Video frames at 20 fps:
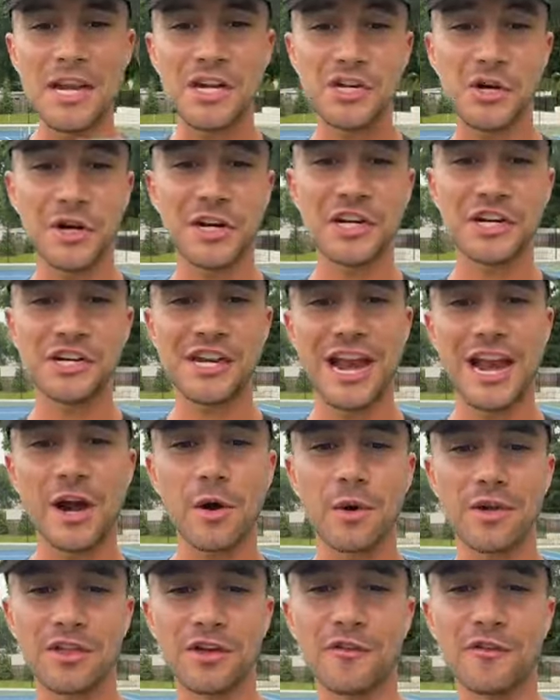Make sure to
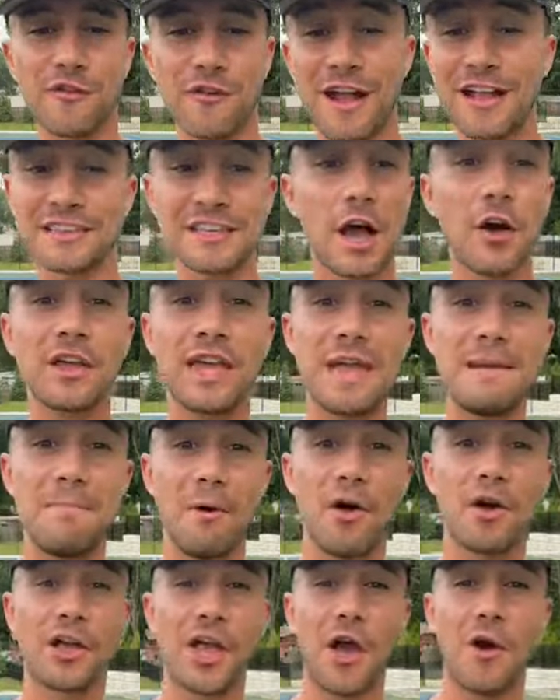share it with your friends. I'll
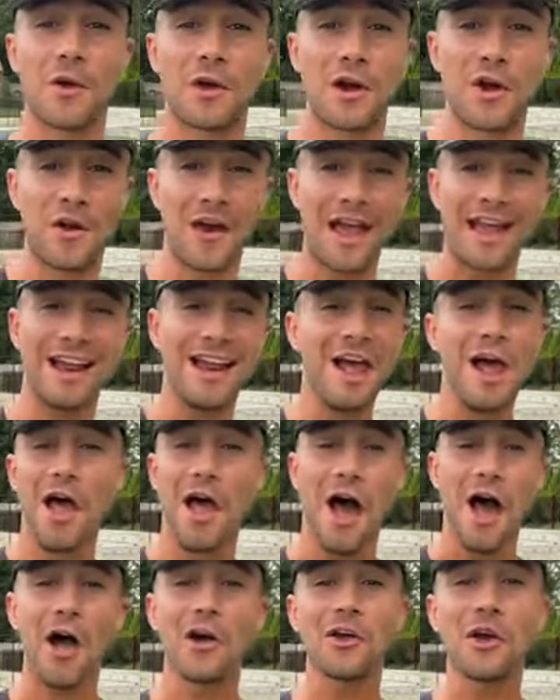keep on going, all right?
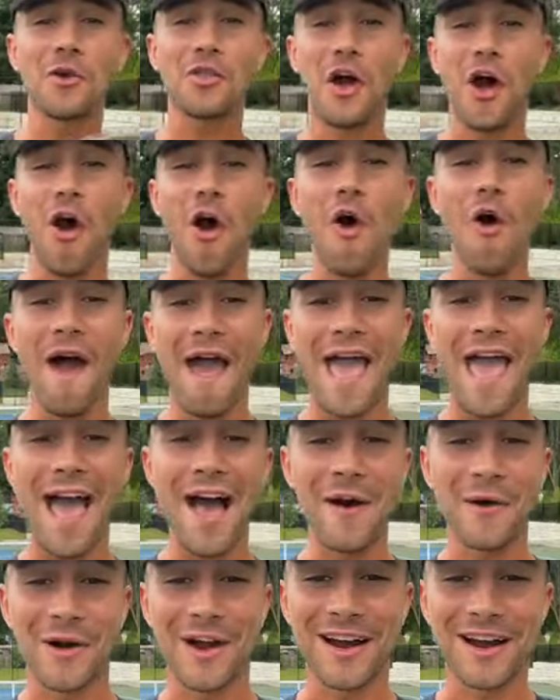I'll go the whole
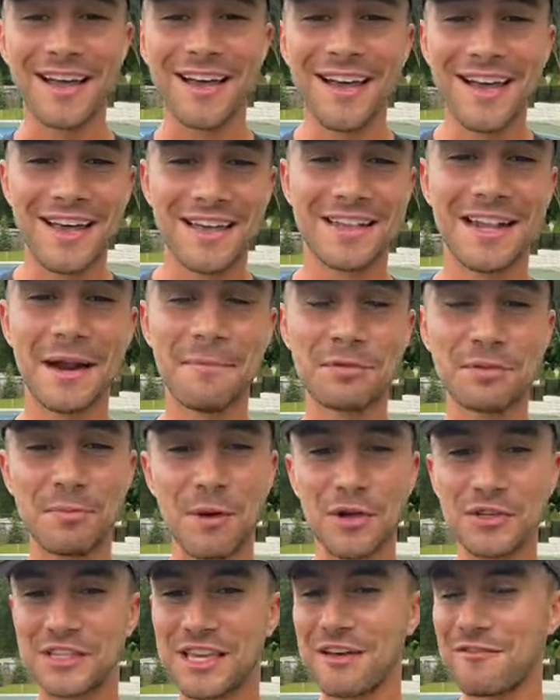hour that I'm
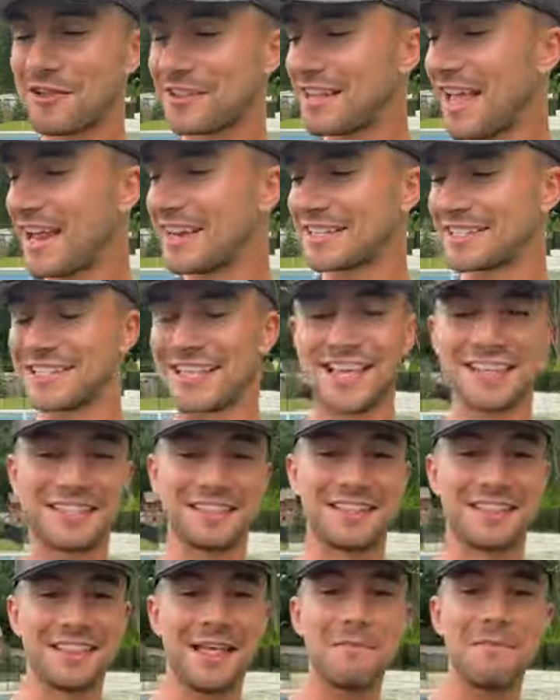supposed to give a tennis
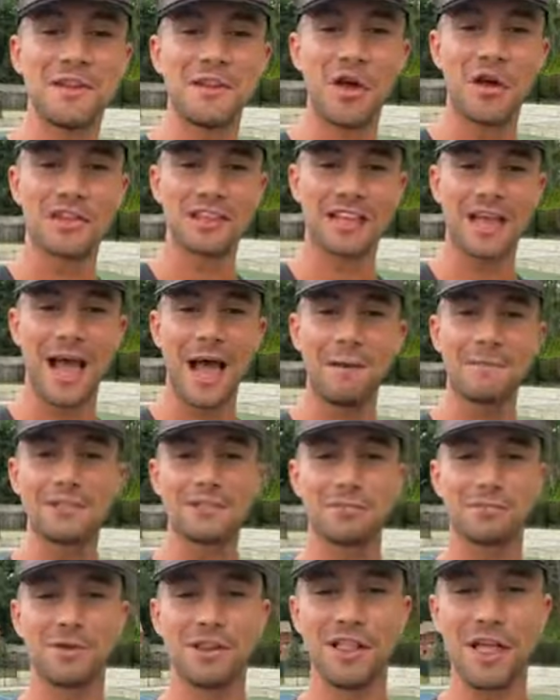lesson. Let me know in the
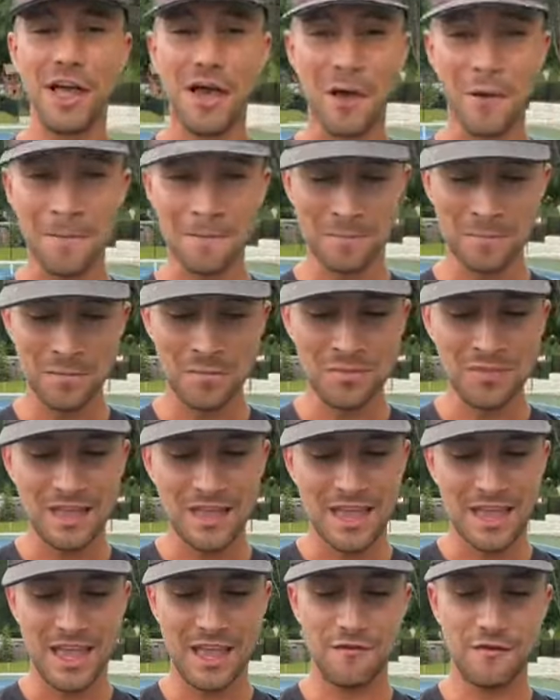comments below
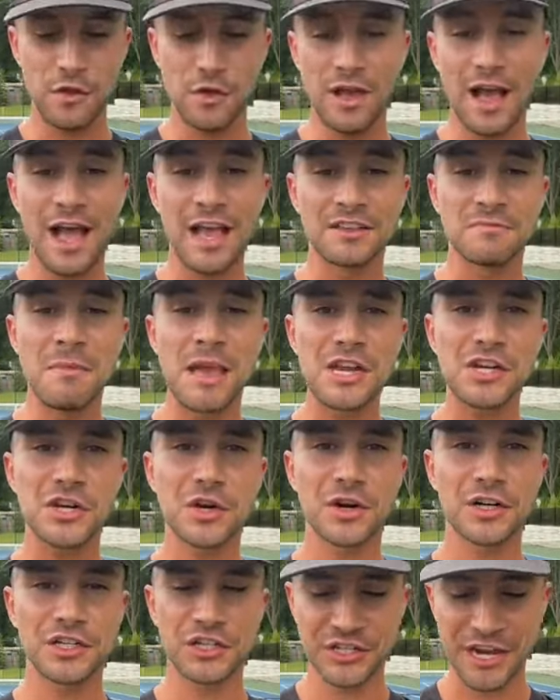if you guys make
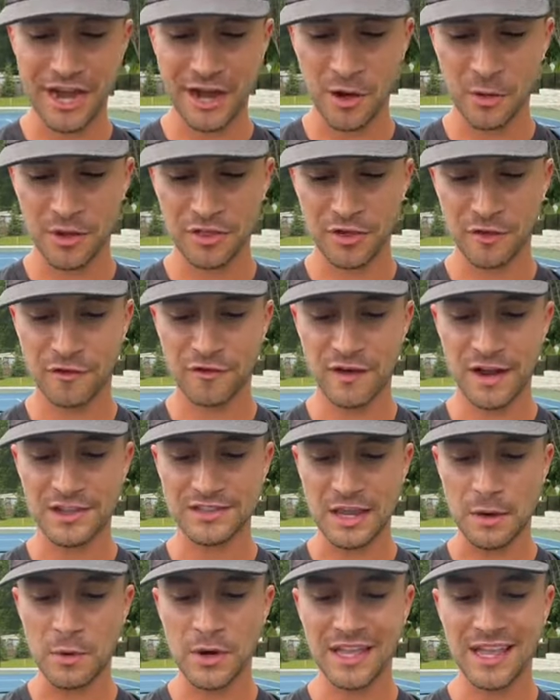sure to share it with your
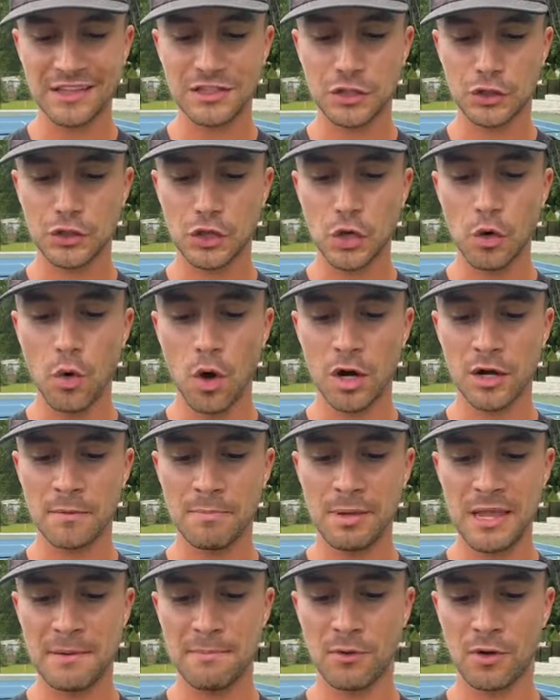friends. I want to get to
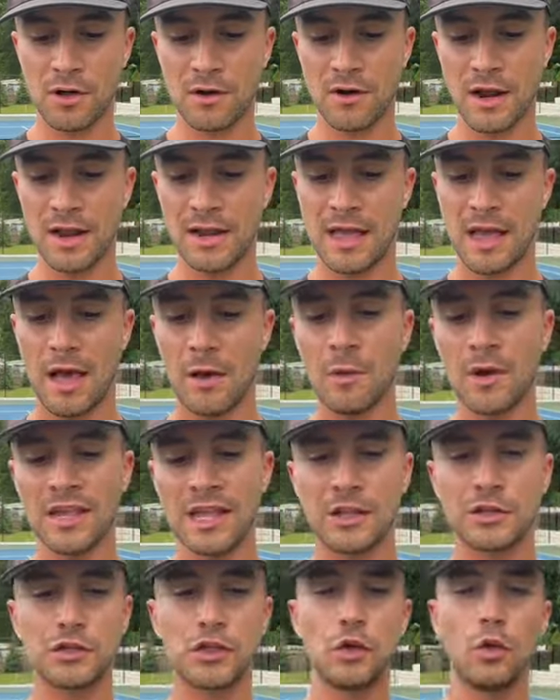200 people in right now. I
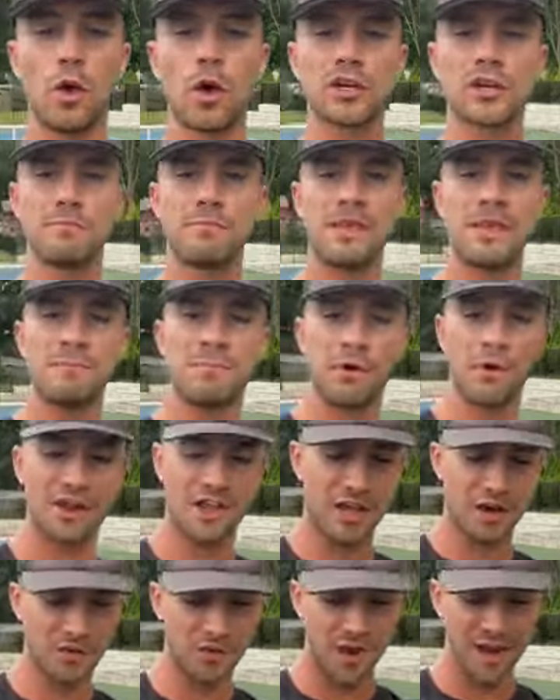want to get 200 people
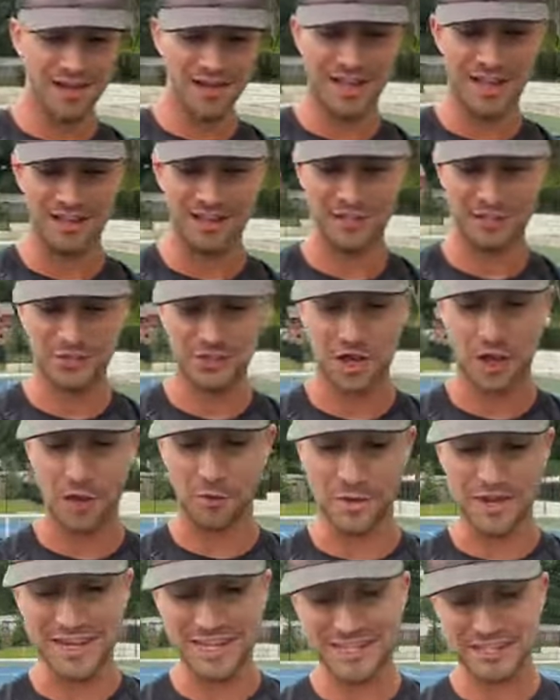in here right now. Let's
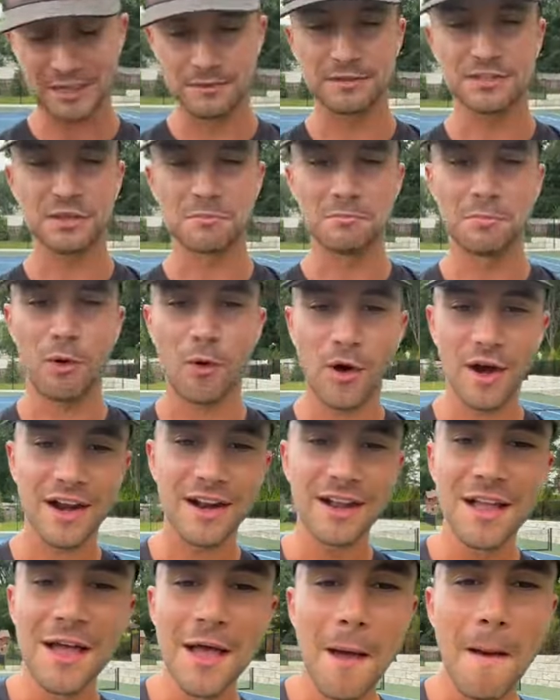go. We need some
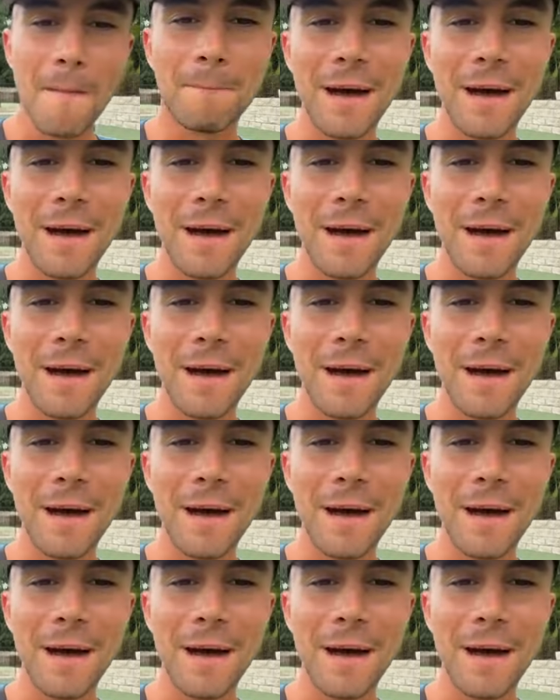support.